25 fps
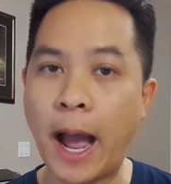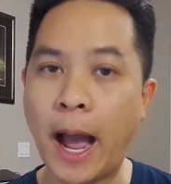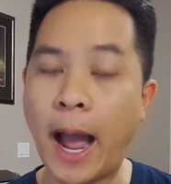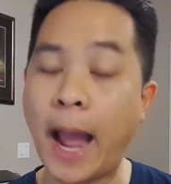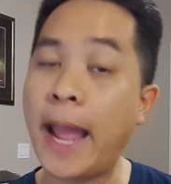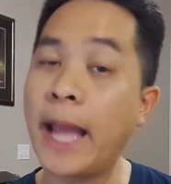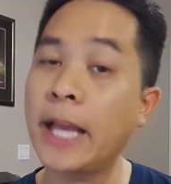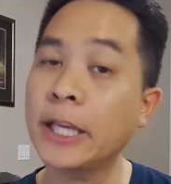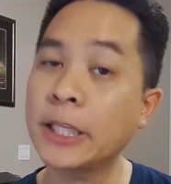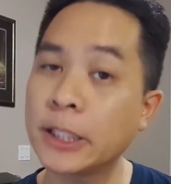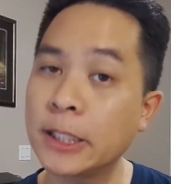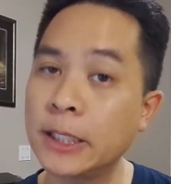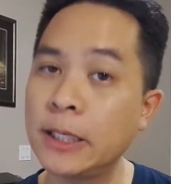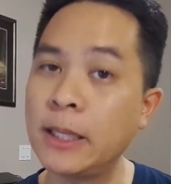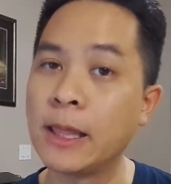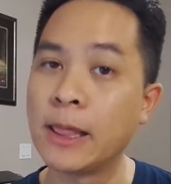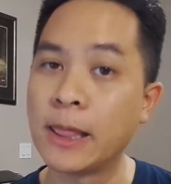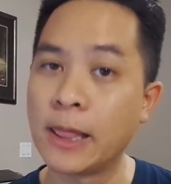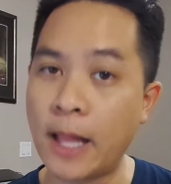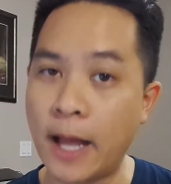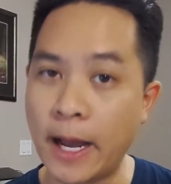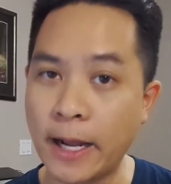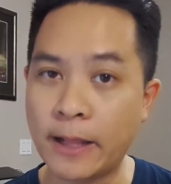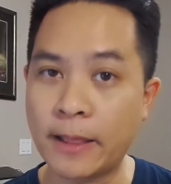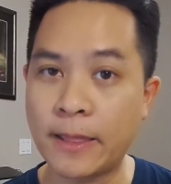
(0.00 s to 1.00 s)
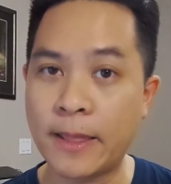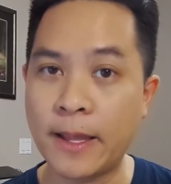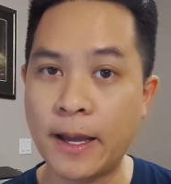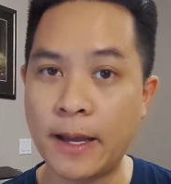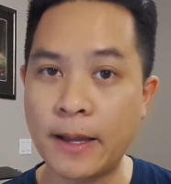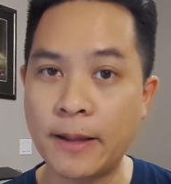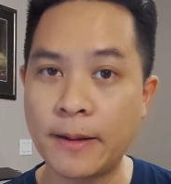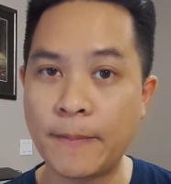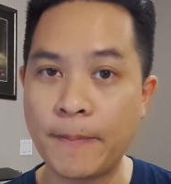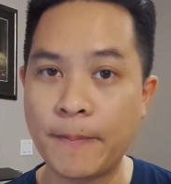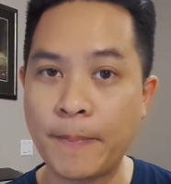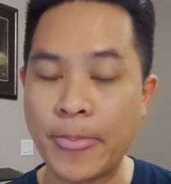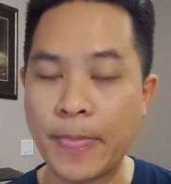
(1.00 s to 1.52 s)
I actually like
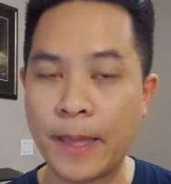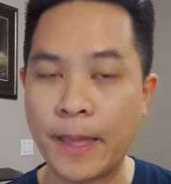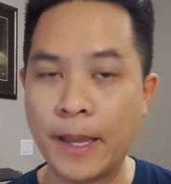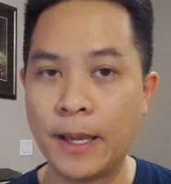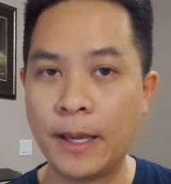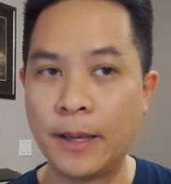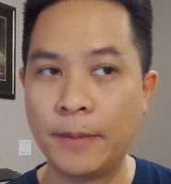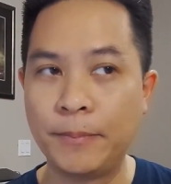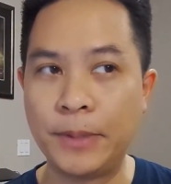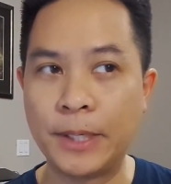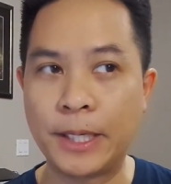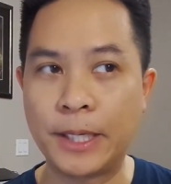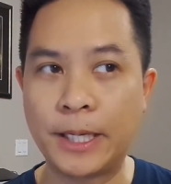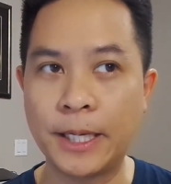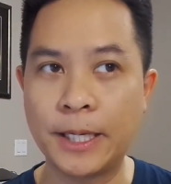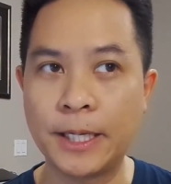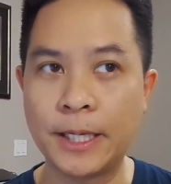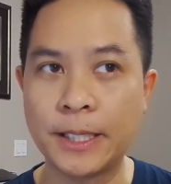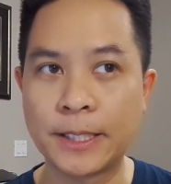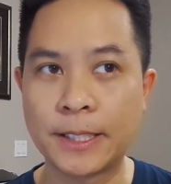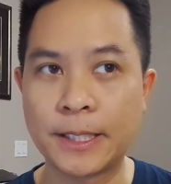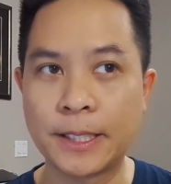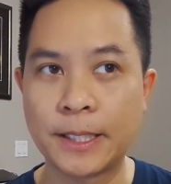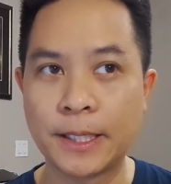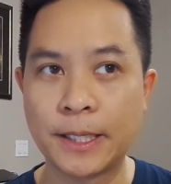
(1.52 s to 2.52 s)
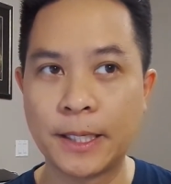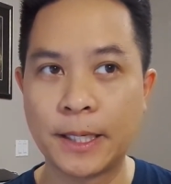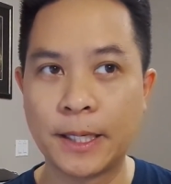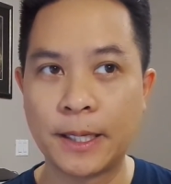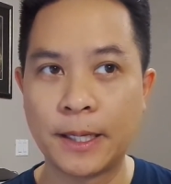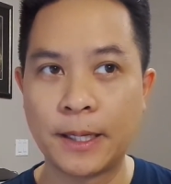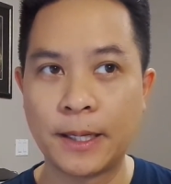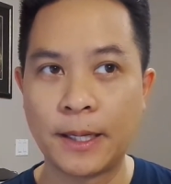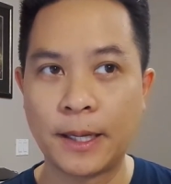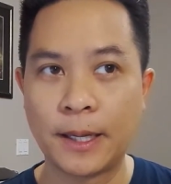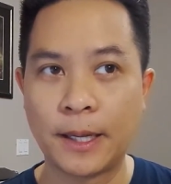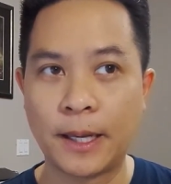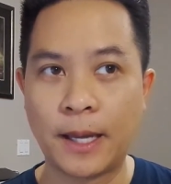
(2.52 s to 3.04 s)
that because
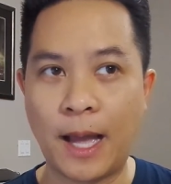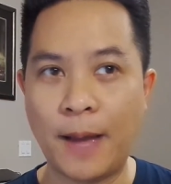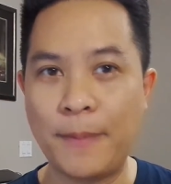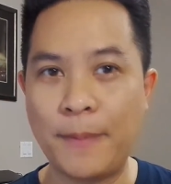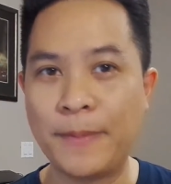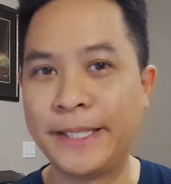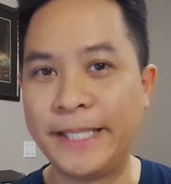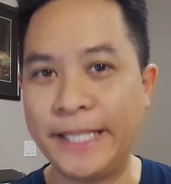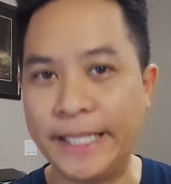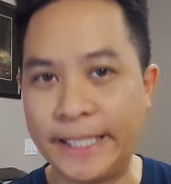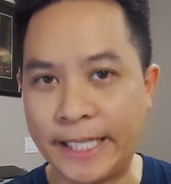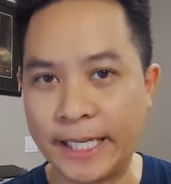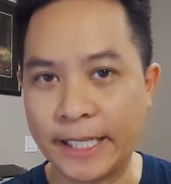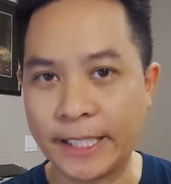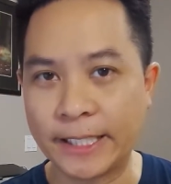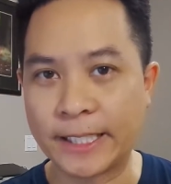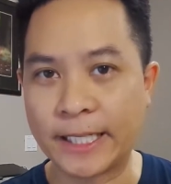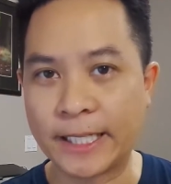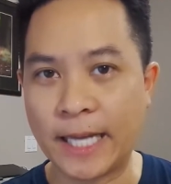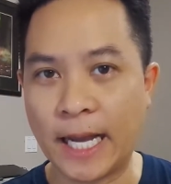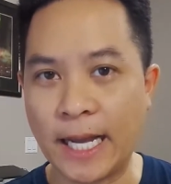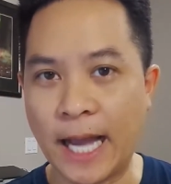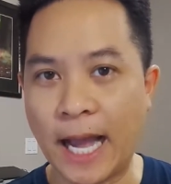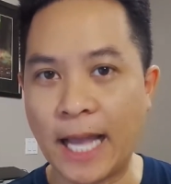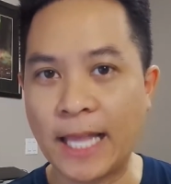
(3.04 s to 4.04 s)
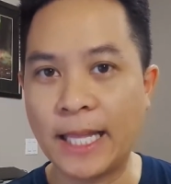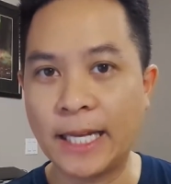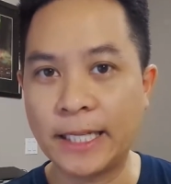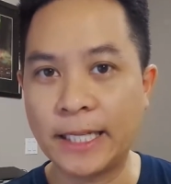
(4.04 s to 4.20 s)
I'm a details guy. I